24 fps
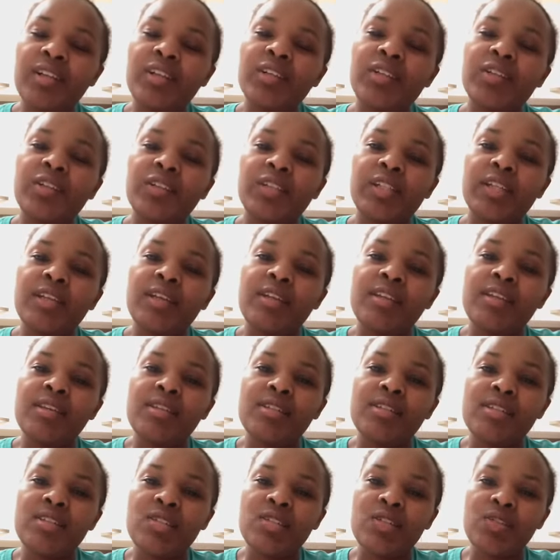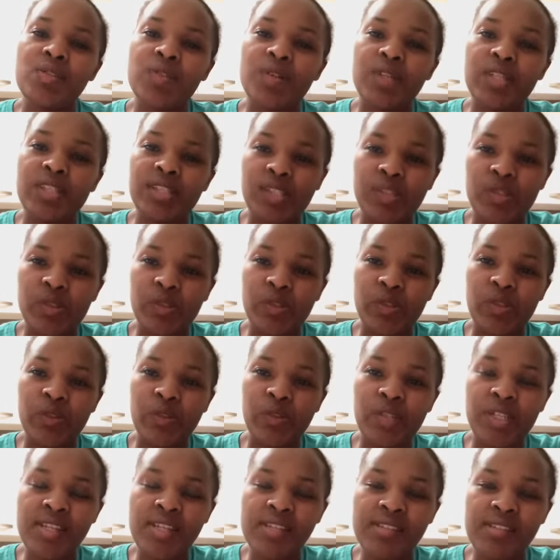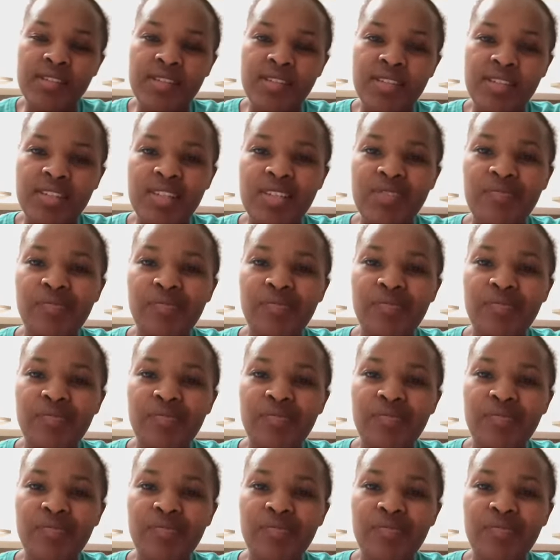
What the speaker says: Okay, that is to ask where is it.